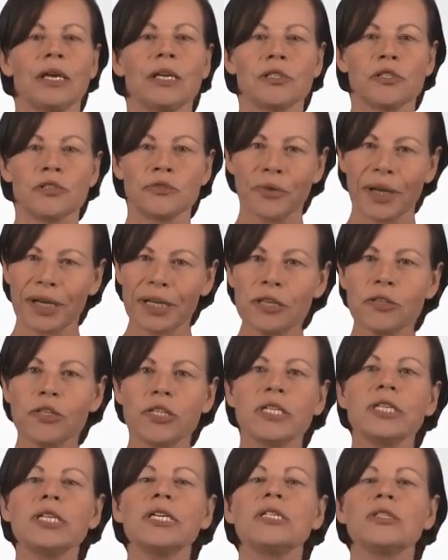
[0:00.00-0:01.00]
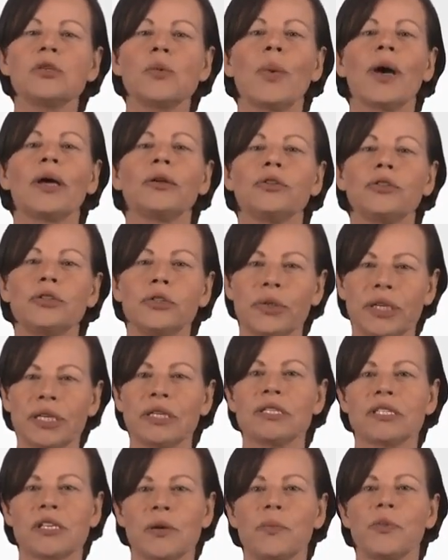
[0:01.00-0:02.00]
Strategy is about
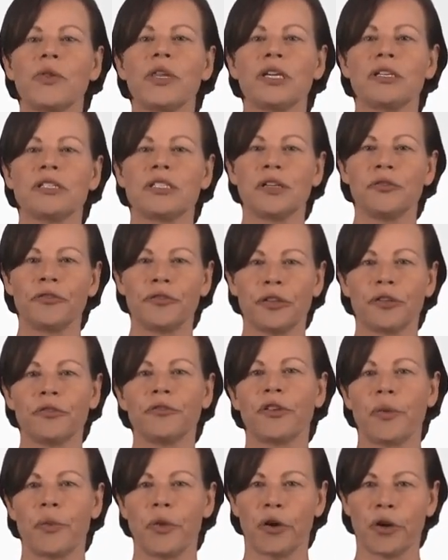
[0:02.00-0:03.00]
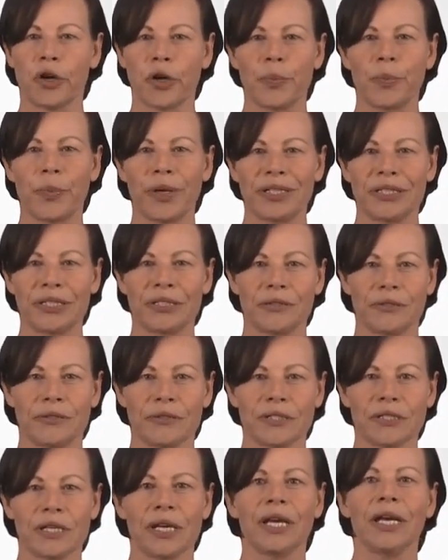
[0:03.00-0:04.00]
doing something different from your
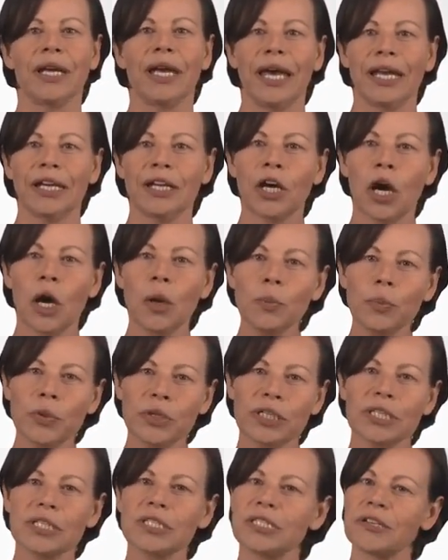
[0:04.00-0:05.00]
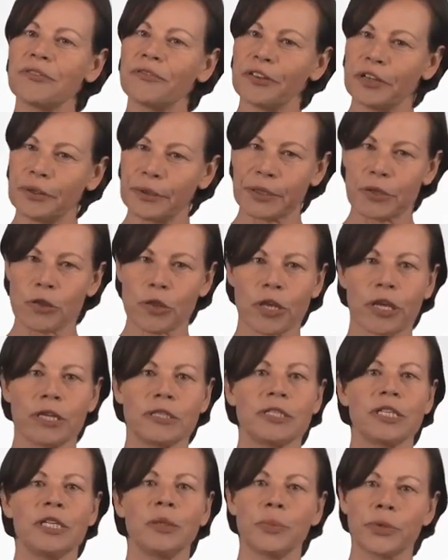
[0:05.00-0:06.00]
competitors, and companies
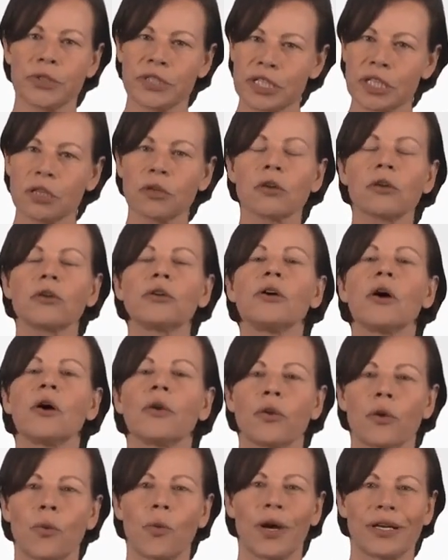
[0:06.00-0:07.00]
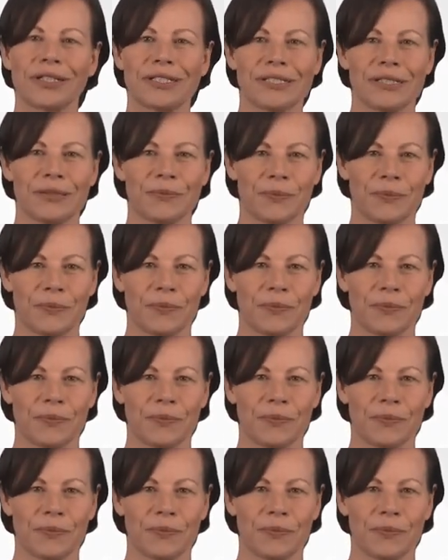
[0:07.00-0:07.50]
differentiate in particular on the what.